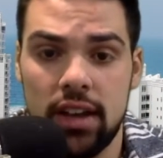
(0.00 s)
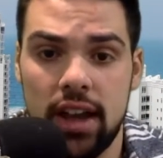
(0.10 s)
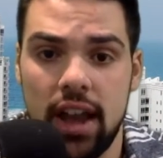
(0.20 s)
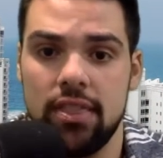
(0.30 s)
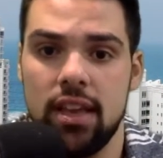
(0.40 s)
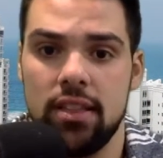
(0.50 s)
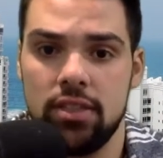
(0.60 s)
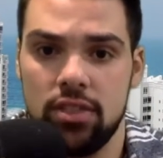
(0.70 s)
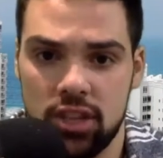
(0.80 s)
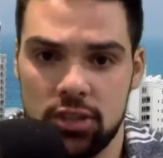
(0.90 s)
And
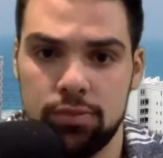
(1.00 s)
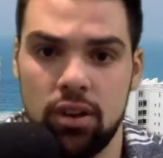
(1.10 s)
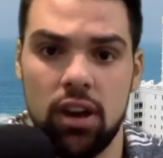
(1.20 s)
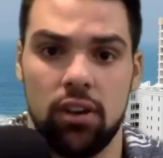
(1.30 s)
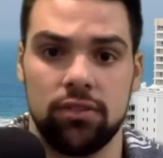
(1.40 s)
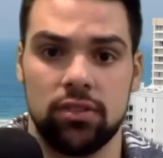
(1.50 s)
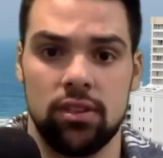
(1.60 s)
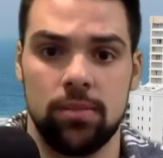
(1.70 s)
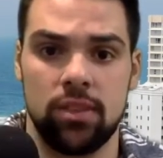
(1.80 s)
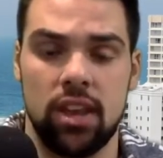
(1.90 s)
then this playoffs
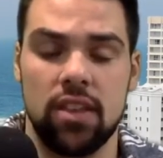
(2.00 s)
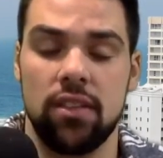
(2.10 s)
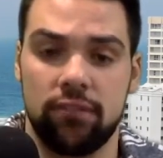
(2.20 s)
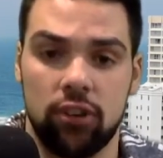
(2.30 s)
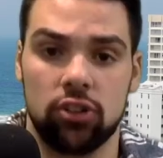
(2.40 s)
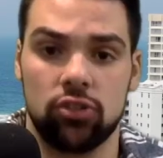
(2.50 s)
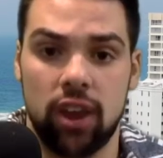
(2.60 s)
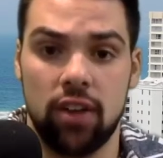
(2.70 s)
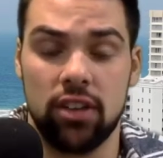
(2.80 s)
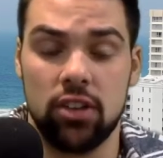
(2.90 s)
in the first
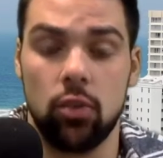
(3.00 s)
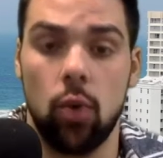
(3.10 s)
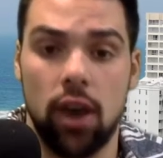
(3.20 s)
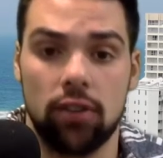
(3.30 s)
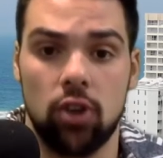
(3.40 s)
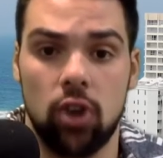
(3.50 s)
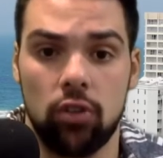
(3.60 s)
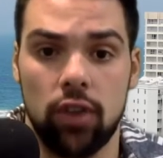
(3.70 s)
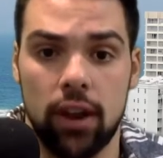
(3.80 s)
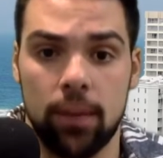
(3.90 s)
round, in the wild card
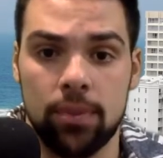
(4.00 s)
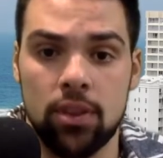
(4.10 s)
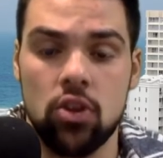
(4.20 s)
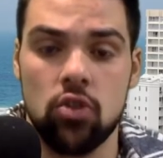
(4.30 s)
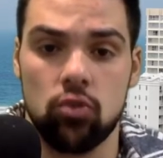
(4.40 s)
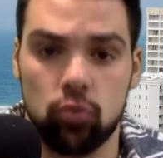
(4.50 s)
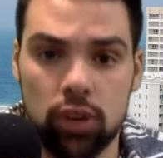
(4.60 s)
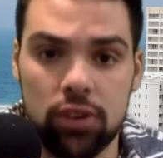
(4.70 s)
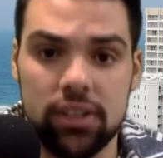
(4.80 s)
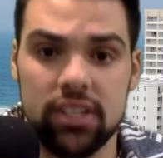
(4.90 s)
round.
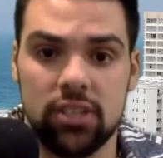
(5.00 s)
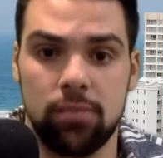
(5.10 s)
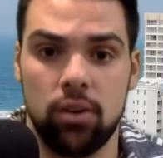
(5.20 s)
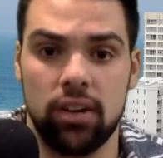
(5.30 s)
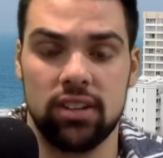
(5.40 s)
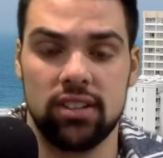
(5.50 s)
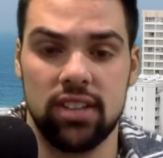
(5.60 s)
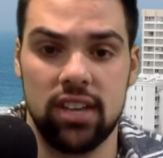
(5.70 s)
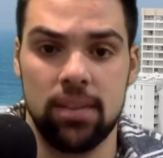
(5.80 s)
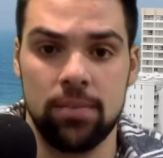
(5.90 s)
Really disappointing to
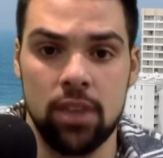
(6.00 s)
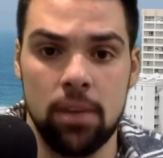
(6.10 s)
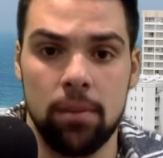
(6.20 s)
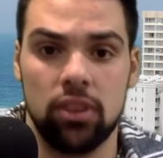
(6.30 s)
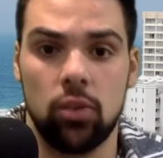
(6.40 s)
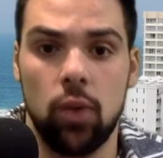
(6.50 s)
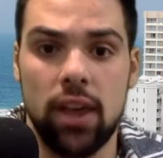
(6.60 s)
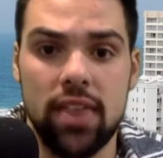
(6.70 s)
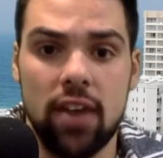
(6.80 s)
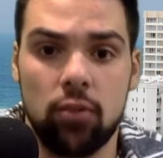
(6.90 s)
see. But the way
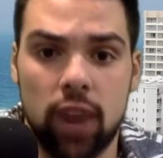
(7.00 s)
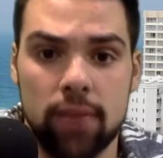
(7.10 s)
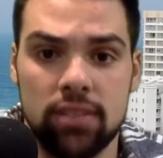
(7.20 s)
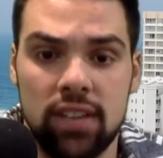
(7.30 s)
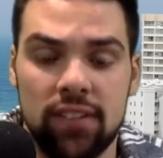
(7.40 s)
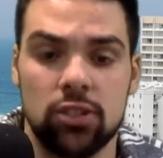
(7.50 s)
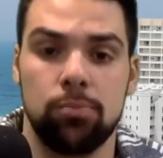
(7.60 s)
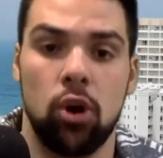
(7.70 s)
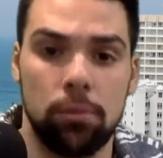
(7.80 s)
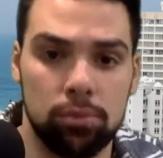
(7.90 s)
that Rams defense
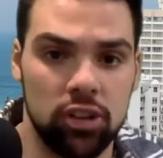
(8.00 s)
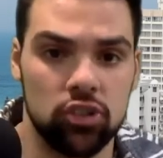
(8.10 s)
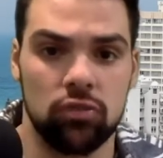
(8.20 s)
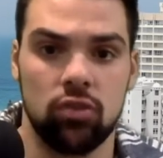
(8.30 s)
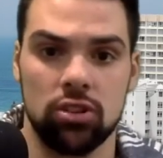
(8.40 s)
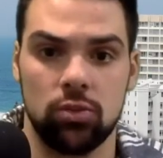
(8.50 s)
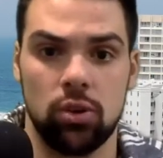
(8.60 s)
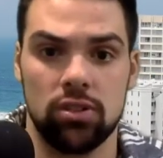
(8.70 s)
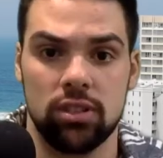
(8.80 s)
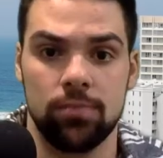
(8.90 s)
put pressure on Russell
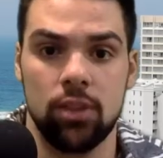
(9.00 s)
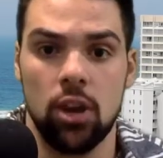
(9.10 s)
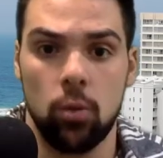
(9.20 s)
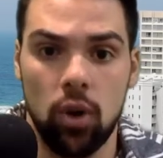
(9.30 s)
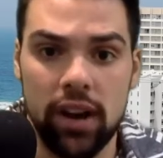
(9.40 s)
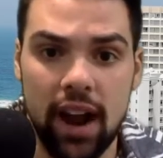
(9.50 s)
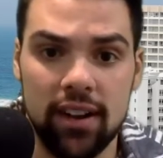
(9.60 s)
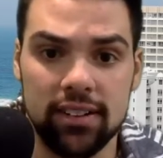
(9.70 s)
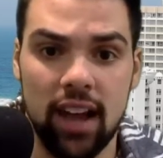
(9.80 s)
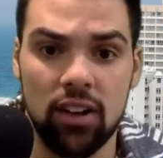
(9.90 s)
Wilson, what
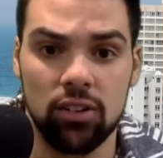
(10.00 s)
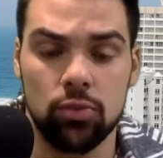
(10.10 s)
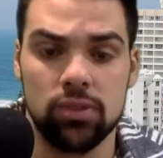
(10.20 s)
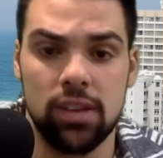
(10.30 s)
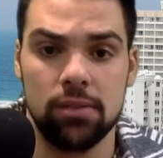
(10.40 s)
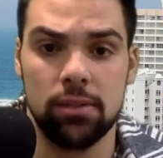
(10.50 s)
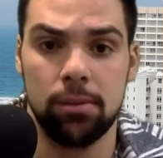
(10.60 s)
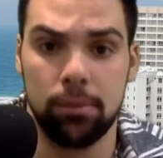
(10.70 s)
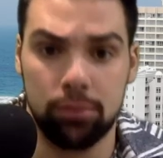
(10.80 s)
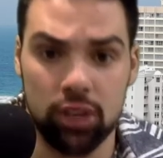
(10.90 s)
Aaron Donald was able to
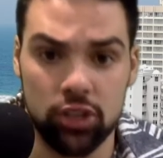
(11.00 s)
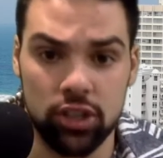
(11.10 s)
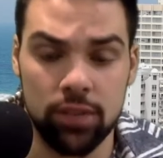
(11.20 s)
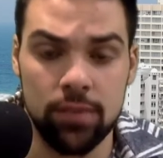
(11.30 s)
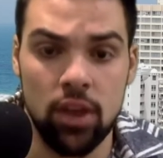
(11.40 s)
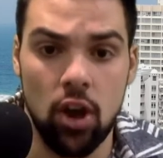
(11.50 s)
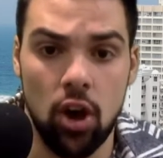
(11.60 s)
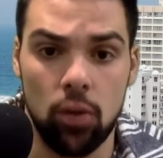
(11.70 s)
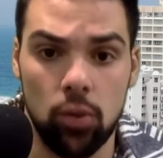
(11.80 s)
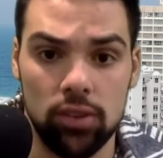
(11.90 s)
put pressure
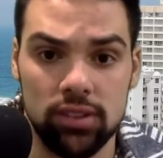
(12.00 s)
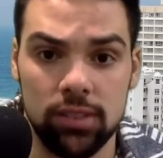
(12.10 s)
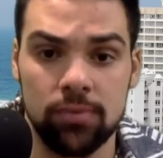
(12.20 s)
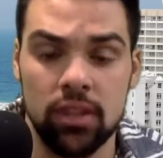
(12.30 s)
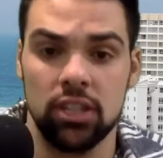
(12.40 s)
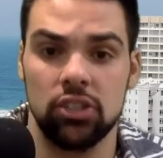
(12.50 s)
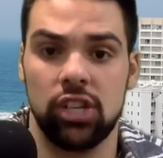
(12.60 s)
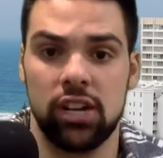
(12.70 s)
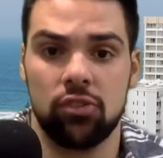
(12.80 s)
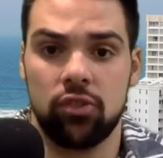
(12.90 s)
on Wilson,
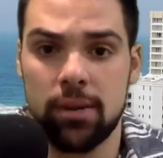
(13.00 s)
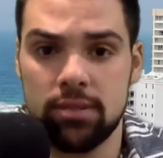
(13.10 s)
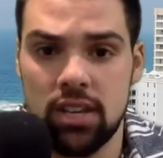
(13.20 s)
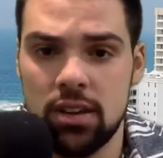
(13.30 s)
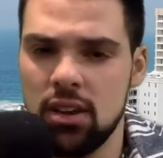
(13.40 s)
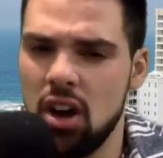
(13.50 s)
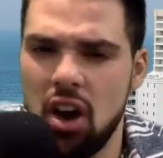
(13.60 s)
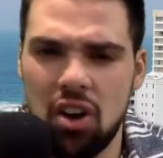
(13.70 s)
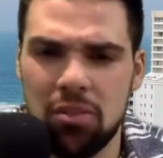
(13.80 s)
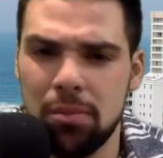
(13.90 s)
Jalen Ramsey,
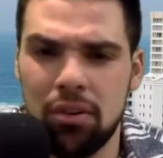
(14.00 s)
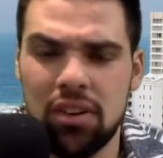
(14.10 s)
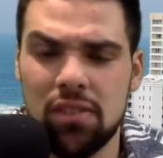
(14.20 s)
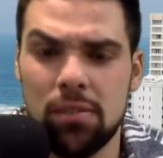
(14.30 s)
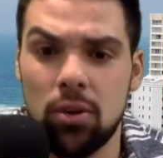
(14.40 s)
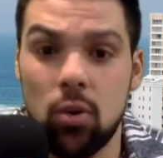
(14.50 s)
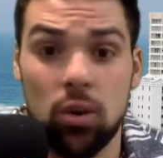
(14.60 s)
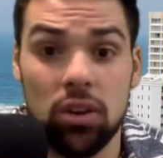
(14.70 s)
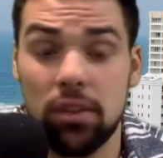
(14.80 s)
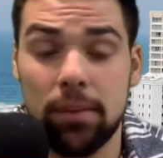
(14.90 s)
unbelievable
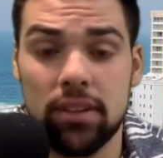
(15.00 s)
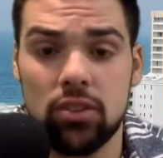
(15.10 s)
corner, the best